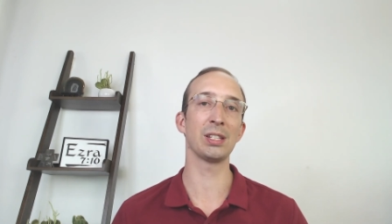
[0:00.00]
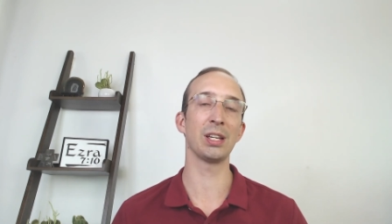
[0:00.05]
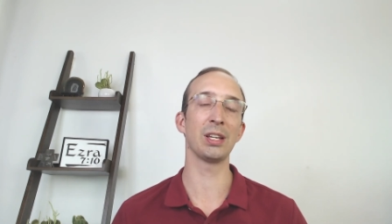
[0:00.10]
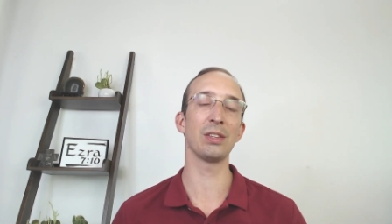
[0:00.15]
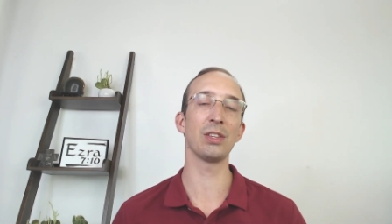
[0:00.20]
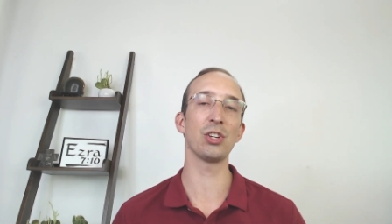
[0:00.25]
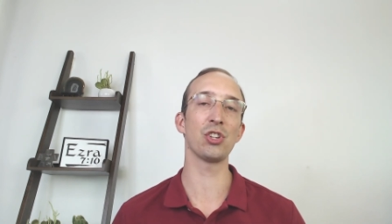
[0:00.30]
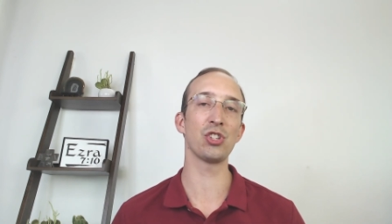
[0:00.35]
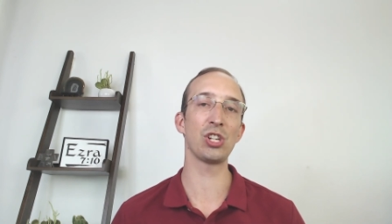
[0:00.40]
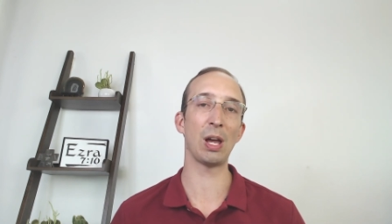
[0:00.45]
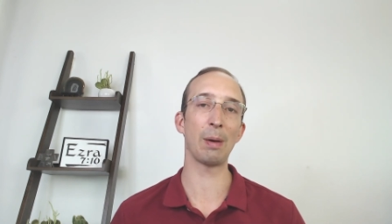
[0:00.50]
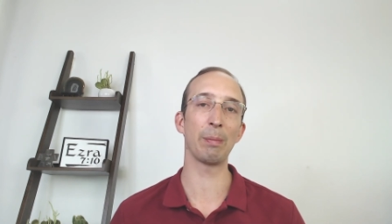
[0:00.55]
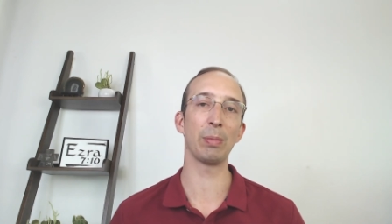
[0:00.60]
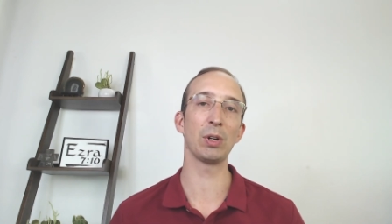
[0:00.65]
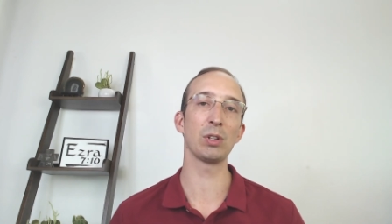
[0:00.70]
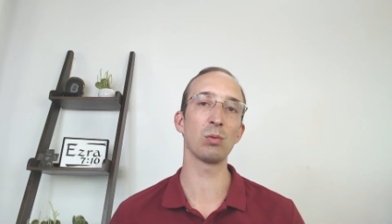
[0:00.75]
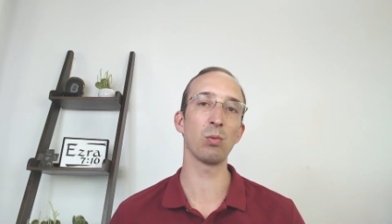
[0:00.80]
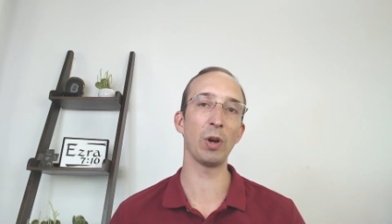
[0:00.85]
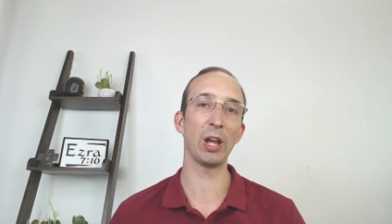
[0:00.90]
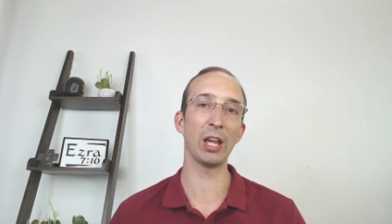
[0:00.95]
and the
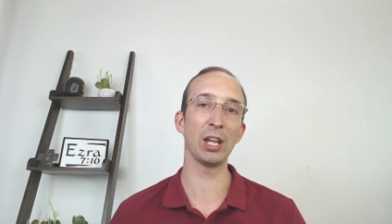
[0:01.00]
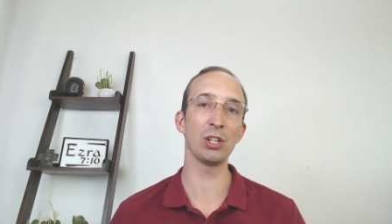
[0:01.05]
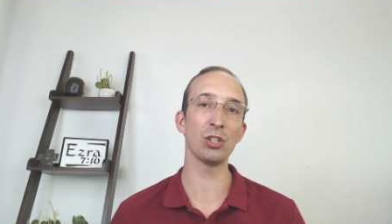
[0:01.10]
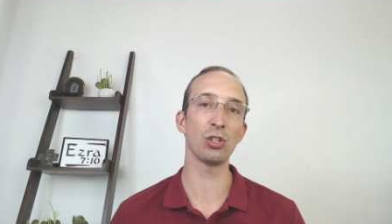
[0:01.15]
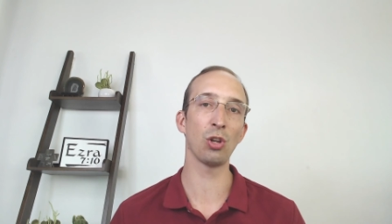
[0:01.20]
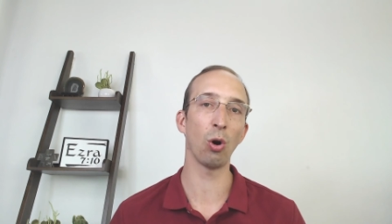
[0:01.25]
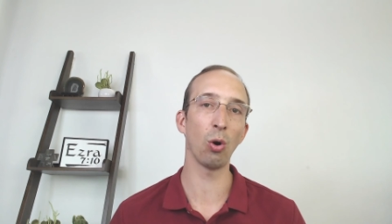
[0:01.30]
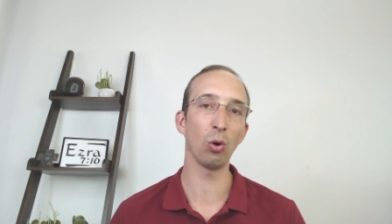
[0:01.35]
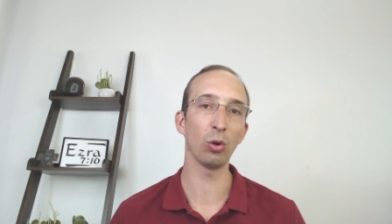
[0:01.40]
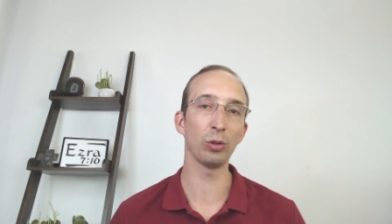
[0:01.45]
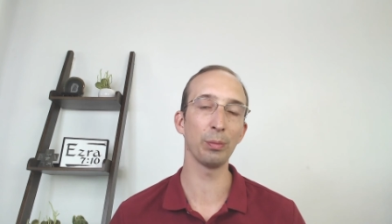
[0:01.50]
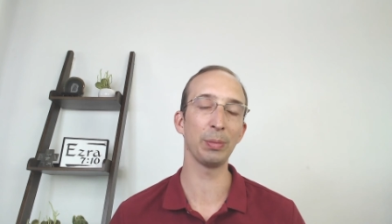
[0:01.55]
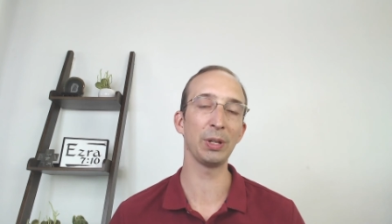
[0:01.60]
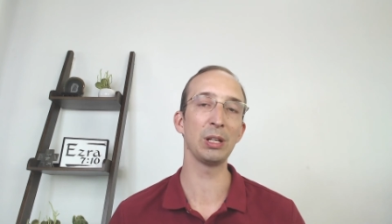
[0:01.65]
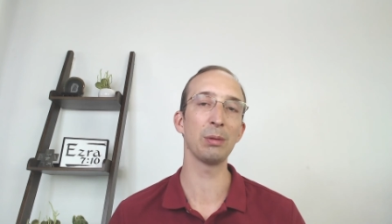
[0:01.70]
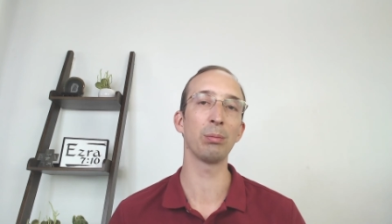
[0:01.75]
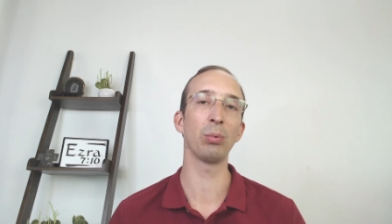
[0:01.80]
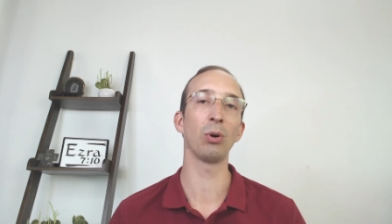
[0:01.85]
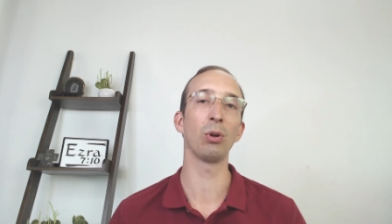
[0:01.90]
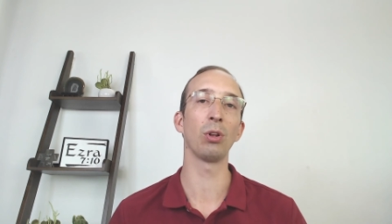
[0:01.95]
shepherds went and told
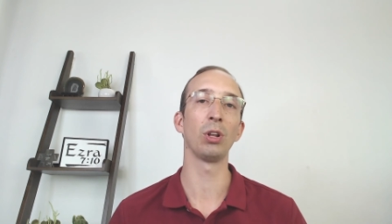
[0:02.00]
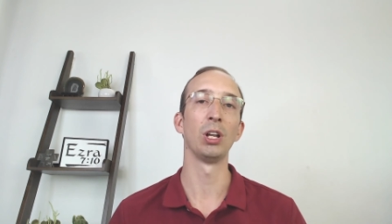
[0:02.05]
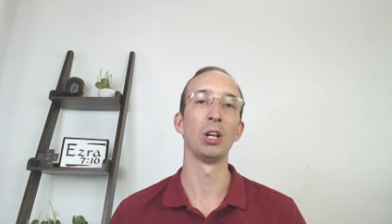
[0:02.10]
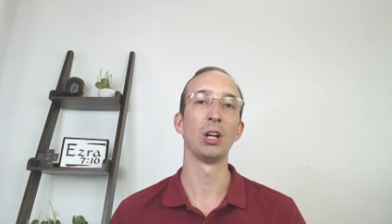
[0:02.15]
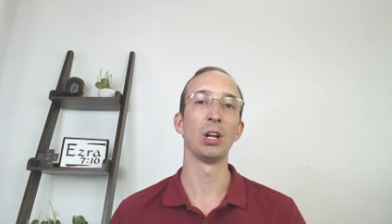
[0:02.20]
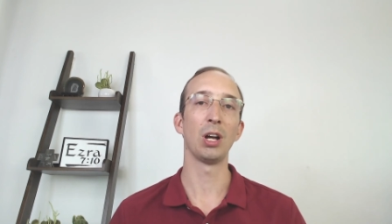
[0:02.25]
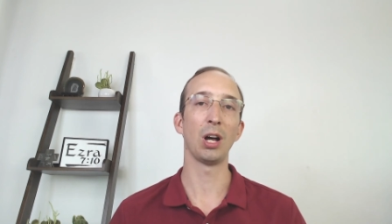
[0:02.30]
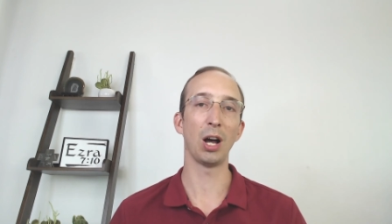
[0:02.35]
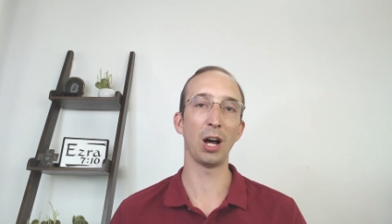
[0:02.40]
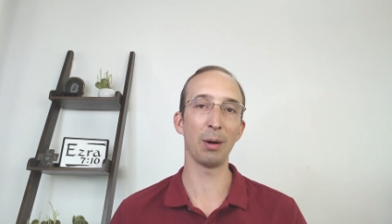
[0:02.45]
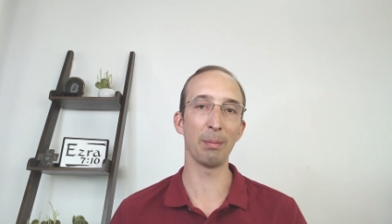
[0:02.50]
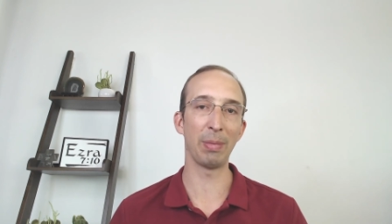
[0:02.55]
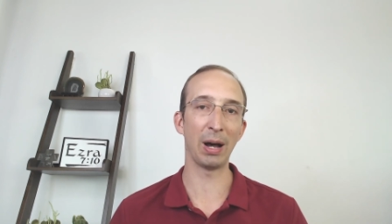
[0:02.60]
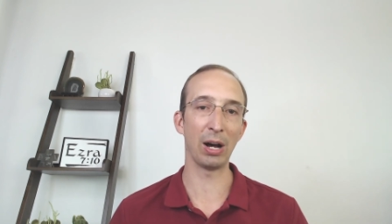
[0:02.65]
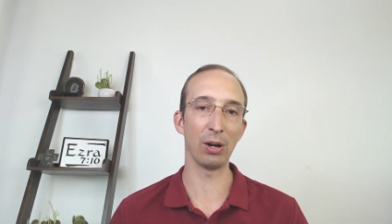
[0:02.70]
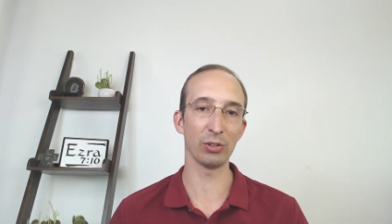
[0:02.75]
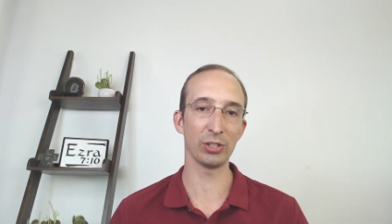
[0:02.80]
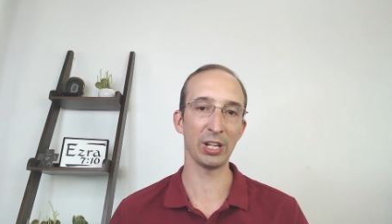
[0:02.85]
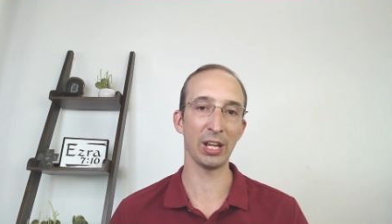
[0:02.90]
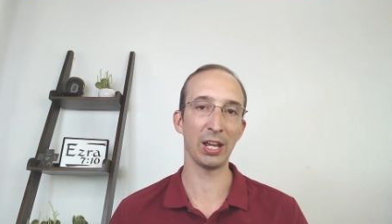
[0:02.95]
people
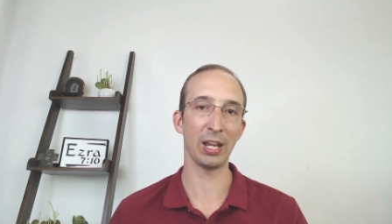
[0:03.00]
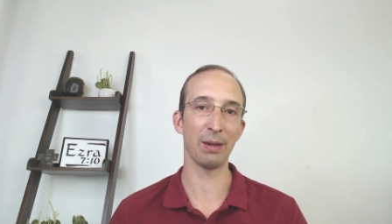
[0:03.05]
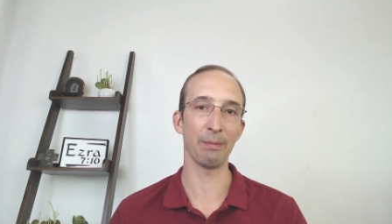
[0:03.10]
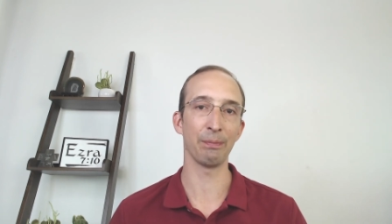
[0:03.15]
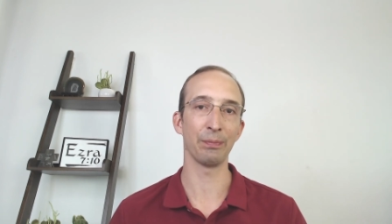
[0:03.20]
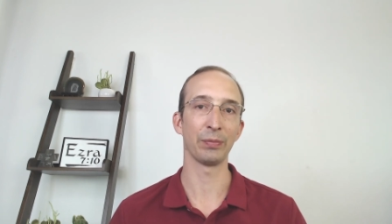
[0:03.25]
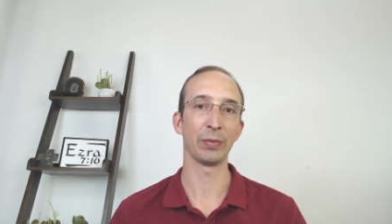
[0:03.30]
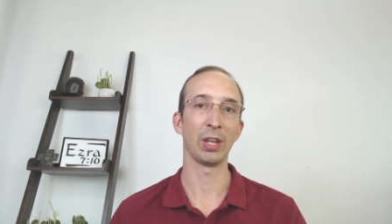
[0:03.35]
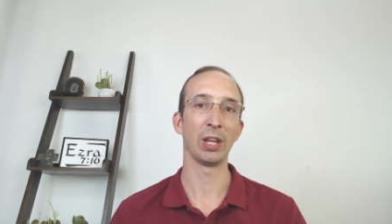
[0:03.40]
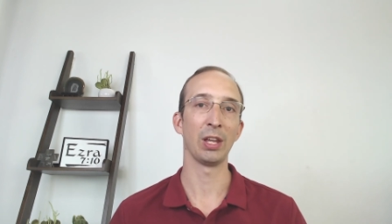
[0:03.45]
about him.